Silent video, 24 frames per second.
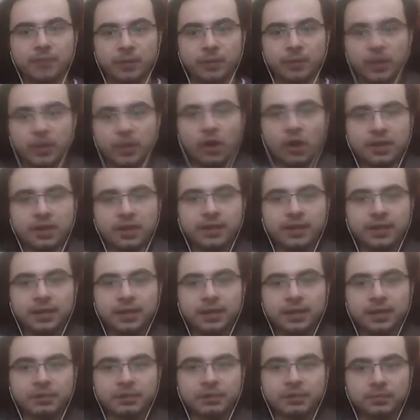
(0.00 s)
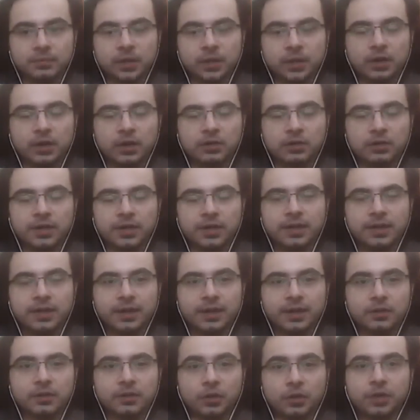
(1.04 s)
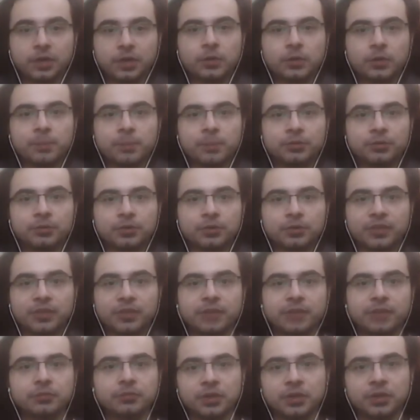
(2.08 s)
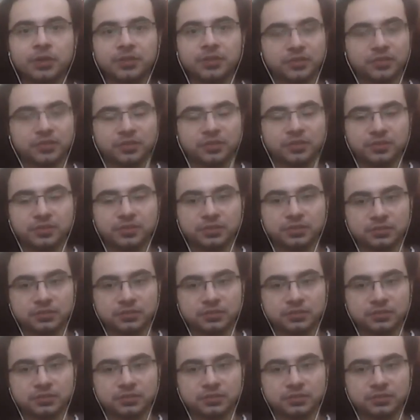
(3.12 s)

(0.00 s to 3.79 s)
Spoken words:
got nothing up. We got nothing. Only 2 episodes left for this season.